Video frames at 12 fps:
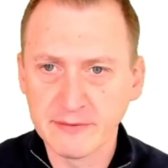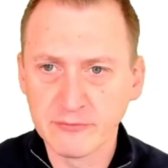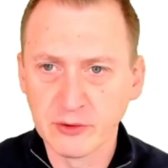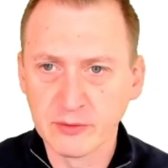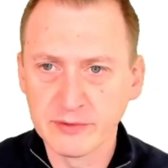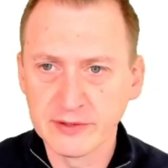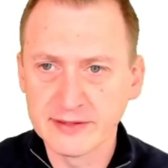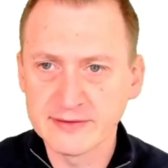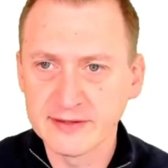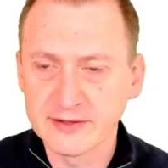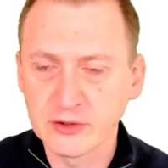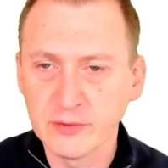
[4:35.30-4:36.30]
I'm wrong, but
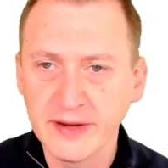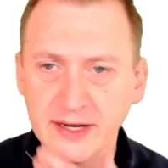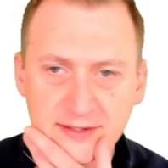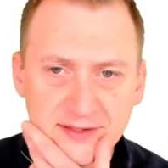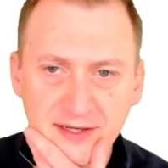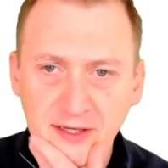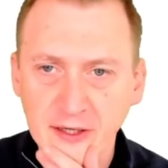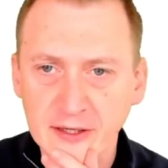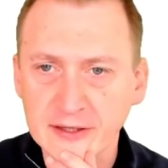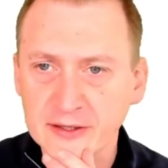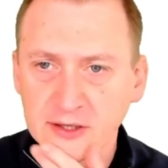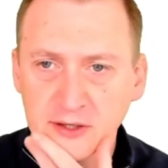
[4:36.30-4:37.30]
let's go back and take
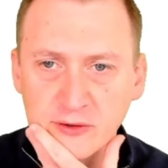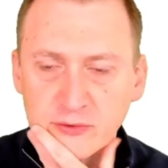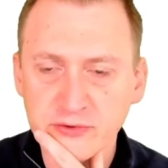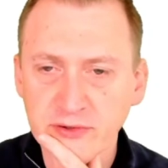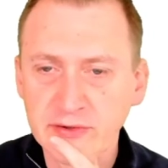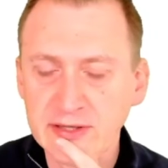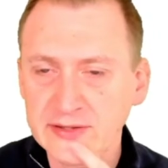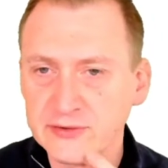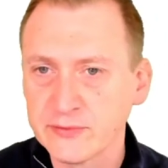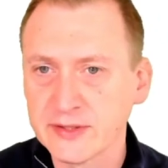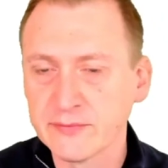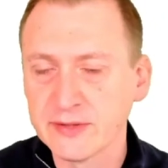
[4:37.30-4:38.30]
a closer look here. So
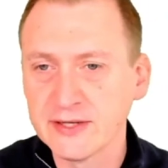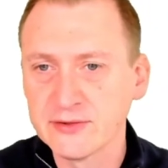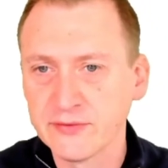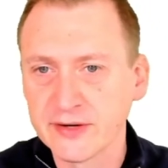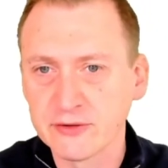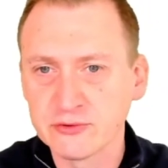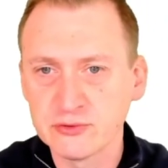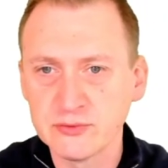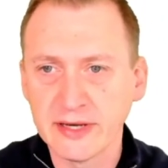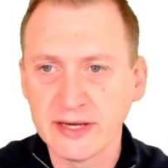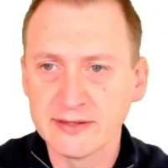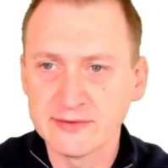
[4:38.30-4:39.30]
we need to figure out two
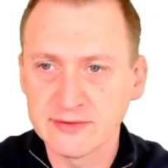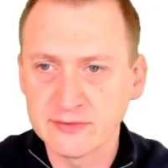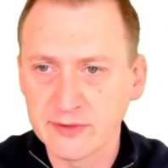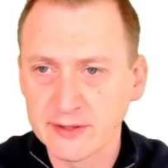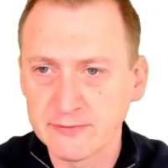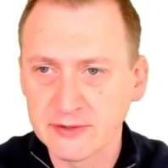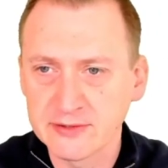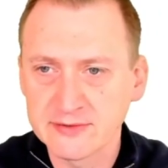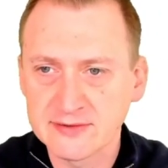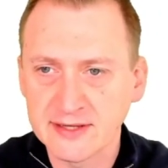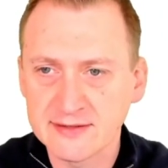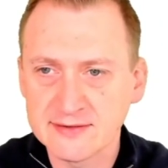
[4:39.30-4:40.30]
answers, right? Because
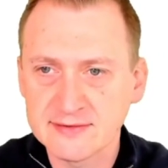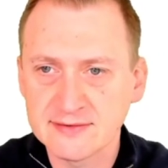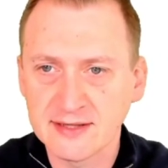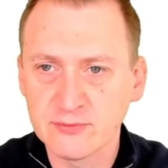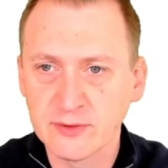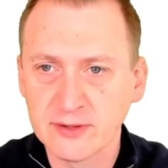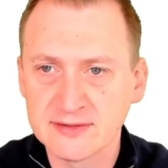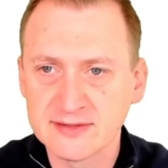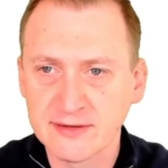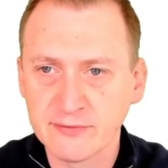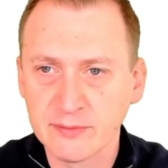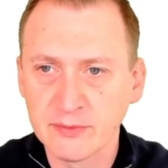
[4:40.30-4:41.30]
that's what it
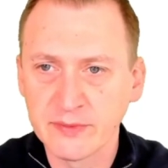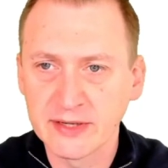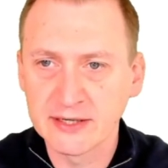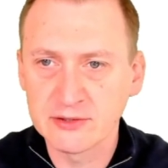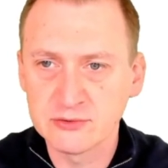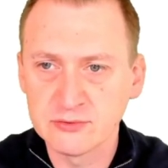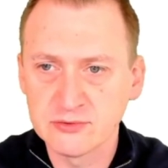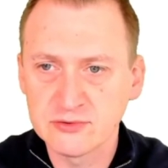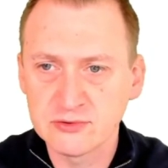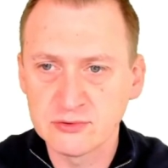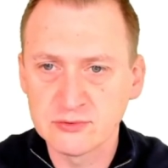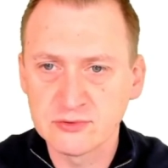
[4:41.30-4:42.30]
said from the beginning. Choose
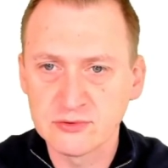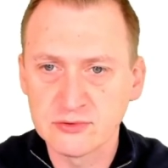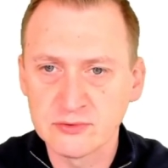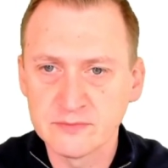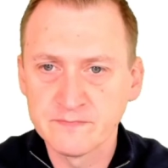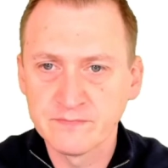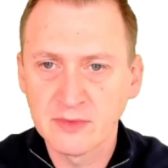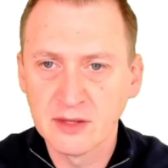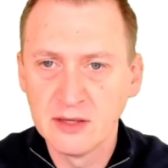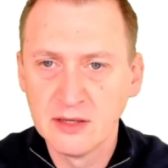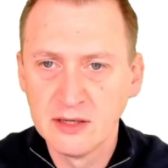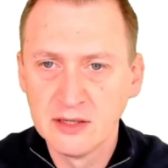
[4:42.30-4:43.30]
two.
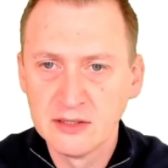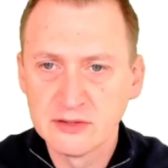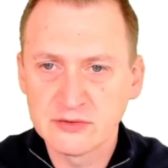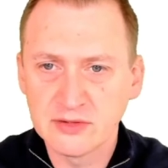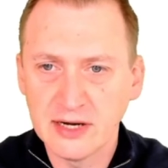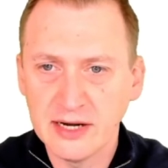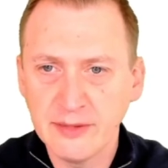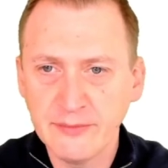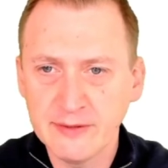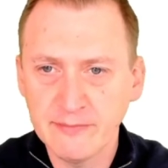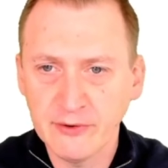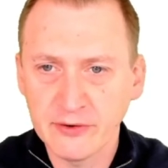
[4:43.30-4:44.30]
So
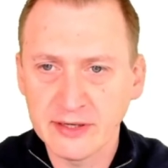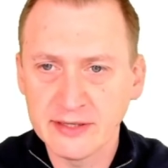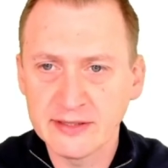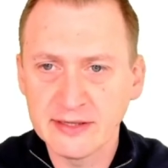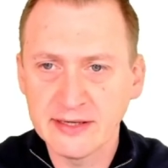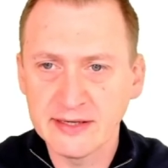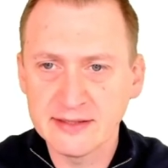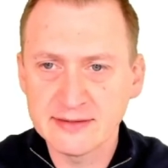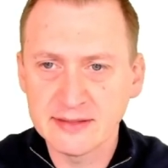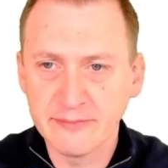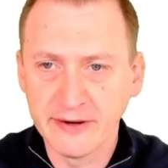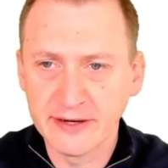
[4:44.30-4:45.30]
Armin plugin and
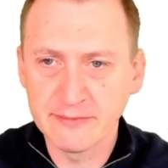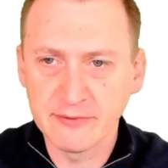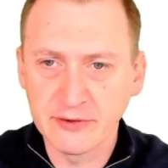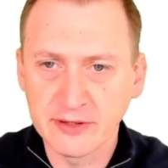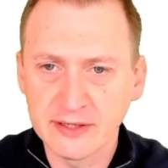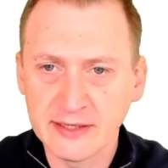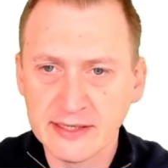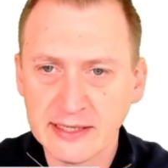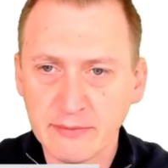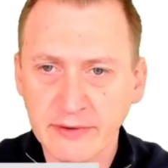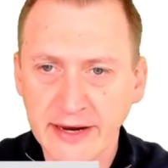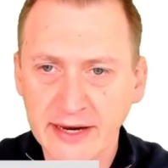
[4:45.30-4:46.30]
SAP HANA plugin
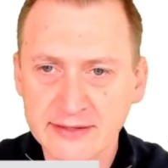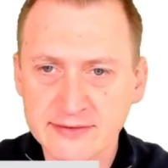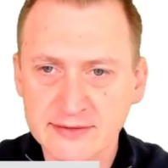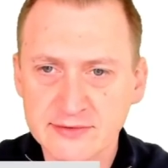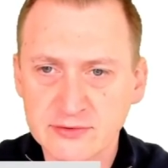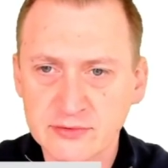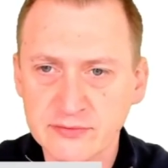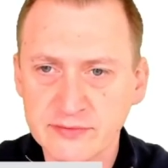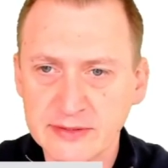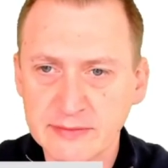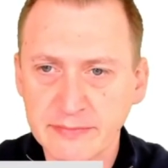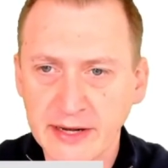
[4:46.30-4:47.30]
enable access to
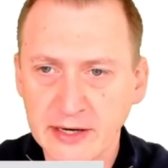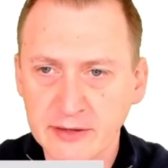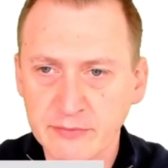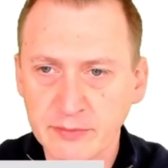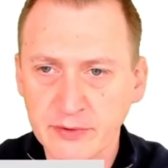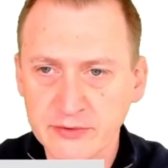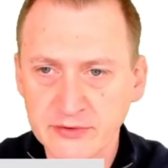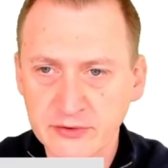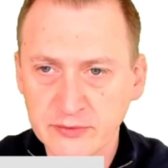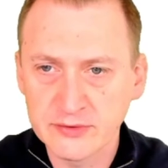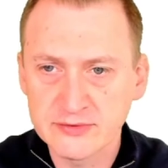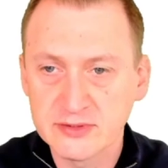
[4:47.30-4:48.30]
Veeam backup
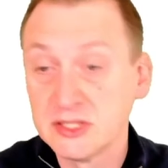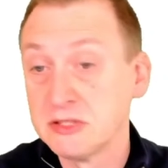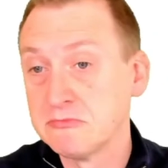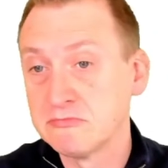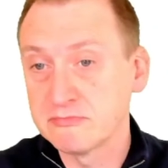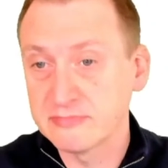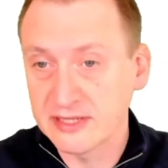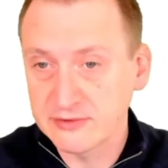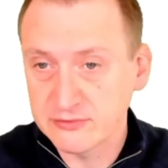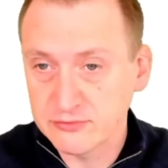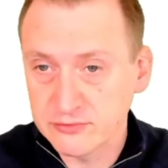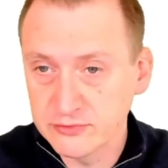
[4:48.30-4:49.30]
repositories. That's
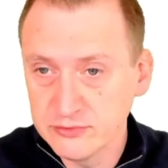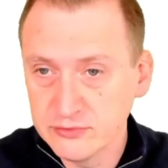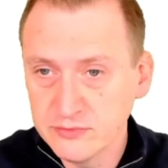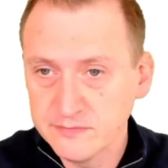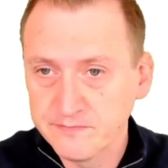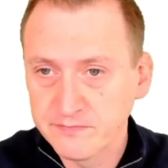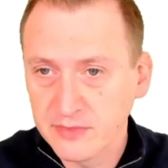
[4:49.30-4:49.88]
true.